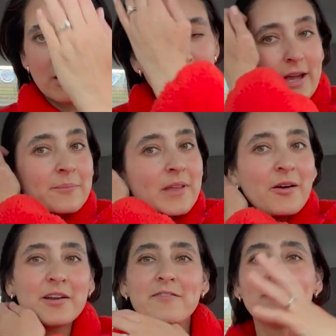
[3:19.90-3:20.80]
Okay, I
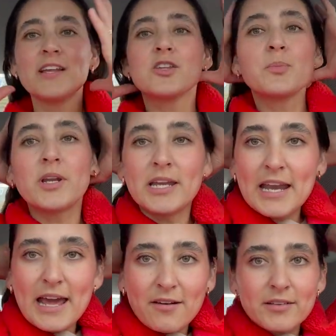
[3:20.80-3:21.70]
already finished
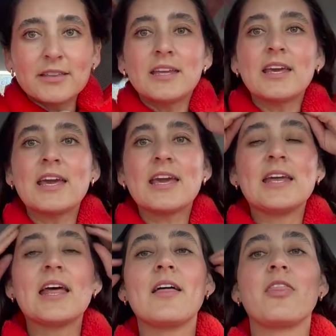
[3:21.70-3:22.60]
putting everything
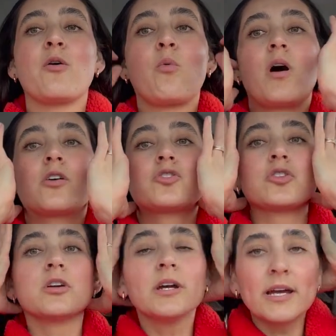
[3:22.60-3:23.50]
in the
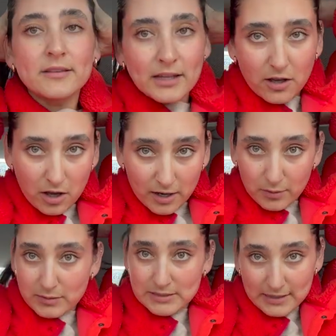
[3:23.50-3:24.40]
washer, and thank God it
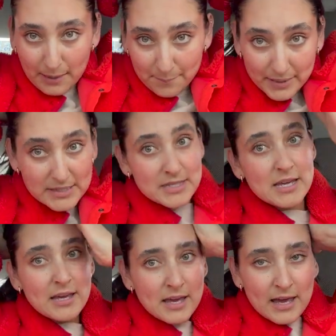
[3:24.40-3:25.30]
wasn't that
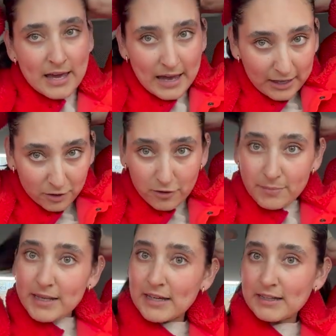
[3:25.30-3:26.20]
busy. I don't know if
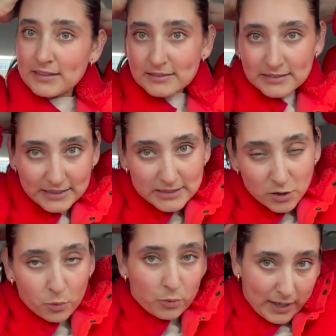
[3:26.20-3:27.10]
because it's
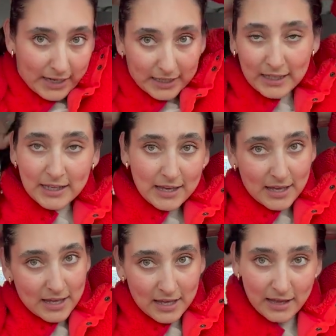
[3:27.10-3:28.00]
raining,
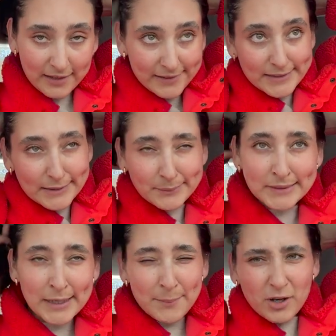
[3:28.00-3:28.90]

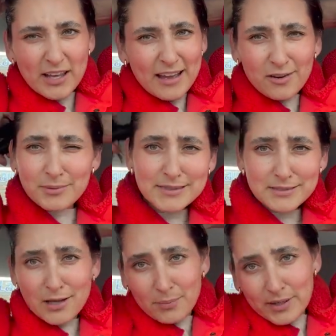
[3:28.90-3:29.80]
but it already
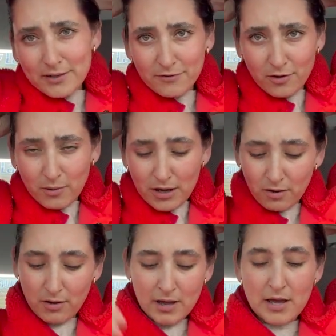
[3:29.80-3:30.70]
stopped raining for a while.